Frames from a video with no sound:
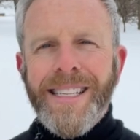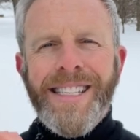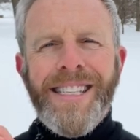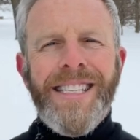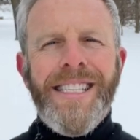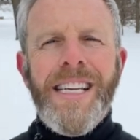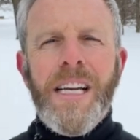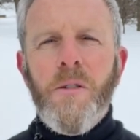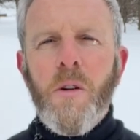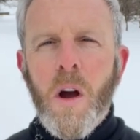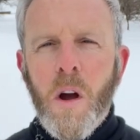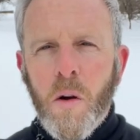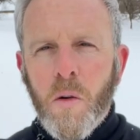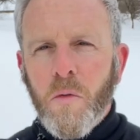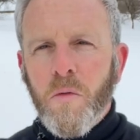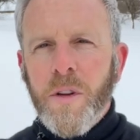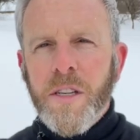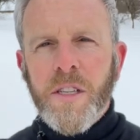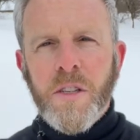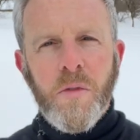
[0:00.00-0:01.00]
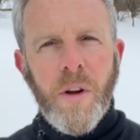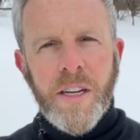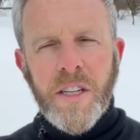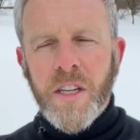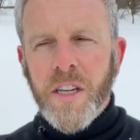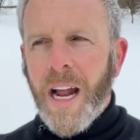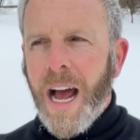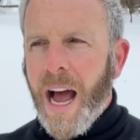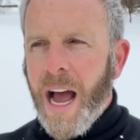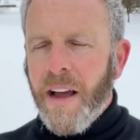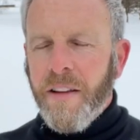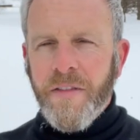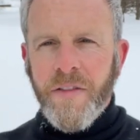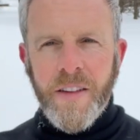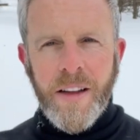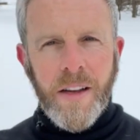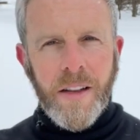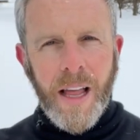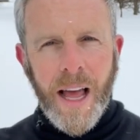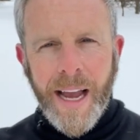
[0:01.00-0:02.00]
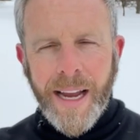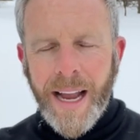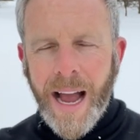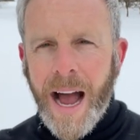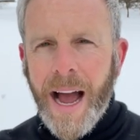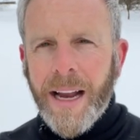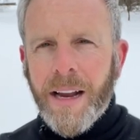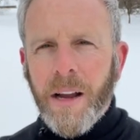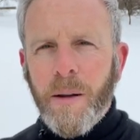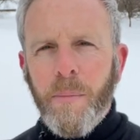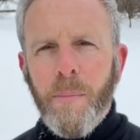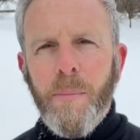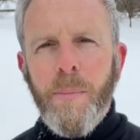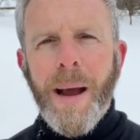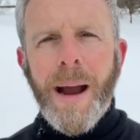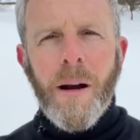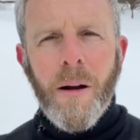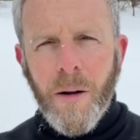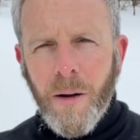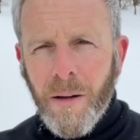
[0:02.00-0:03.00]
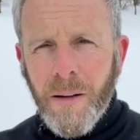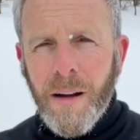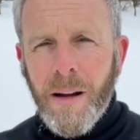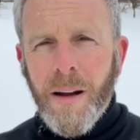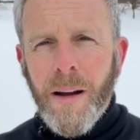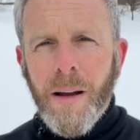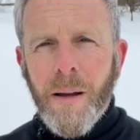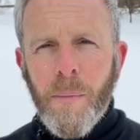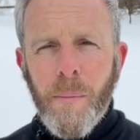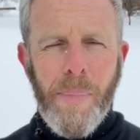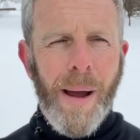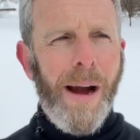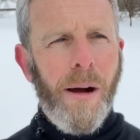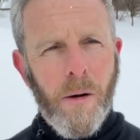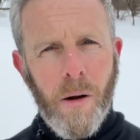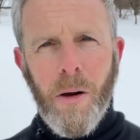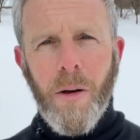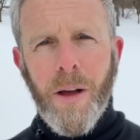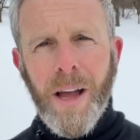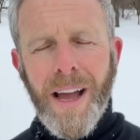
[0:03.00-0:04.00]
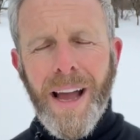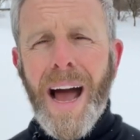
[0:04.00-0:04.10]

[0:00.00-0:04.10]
zero restriction. I feel like I could battle Baron